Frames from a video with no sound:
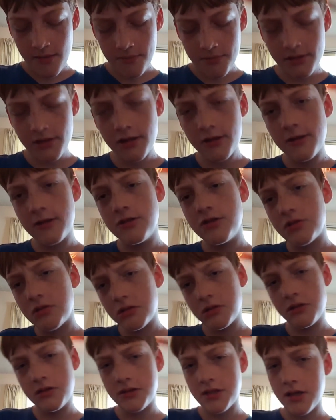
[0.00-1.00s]
But the
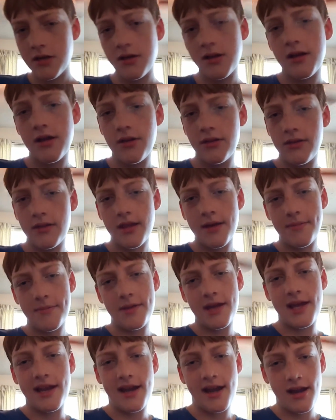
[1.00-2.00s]
controllers are not that
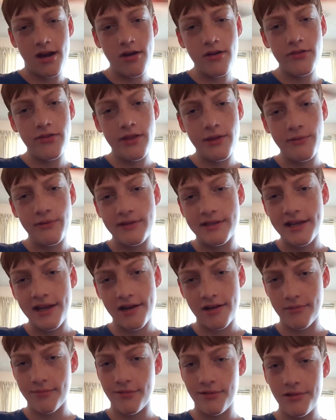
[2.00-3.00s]
bad. I heard they were
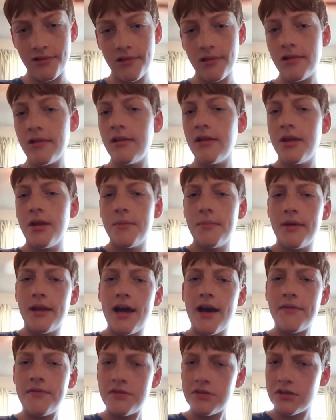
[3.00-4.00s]
terrible. But
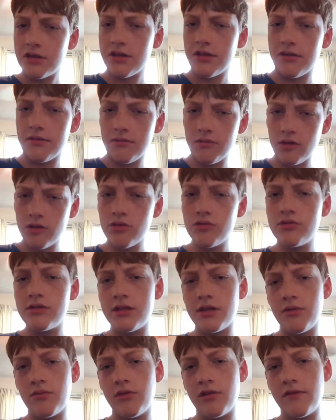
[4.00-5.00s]
after
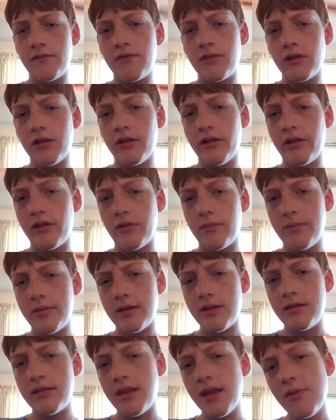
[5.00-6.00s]
using one for a little
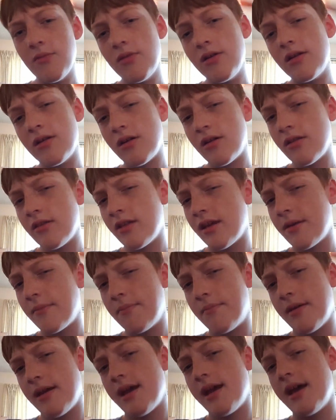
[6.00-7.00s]
bit, they weren't all
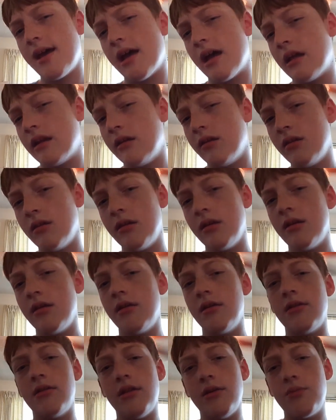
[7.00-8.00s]
that bad.
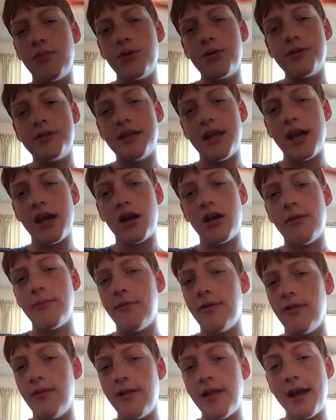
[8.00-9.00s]
They weren't
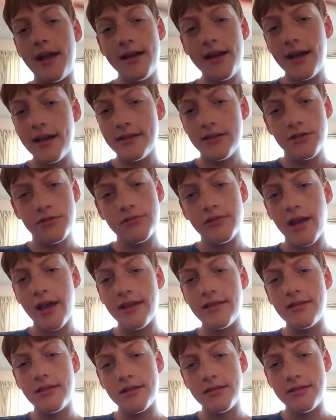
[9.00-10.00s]
terrible. I do
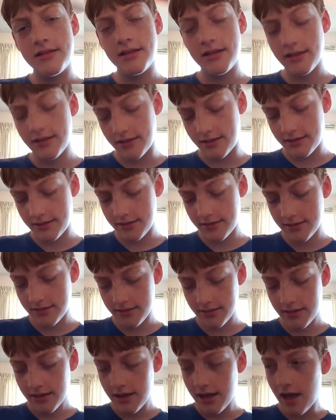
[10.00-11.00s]
like the discs.
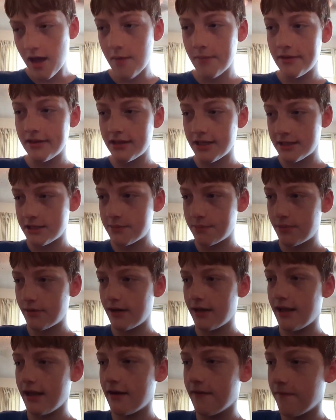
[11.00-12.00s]
I mean, that's
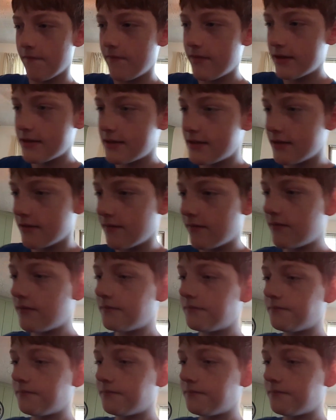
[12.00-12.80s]
pretty inventive.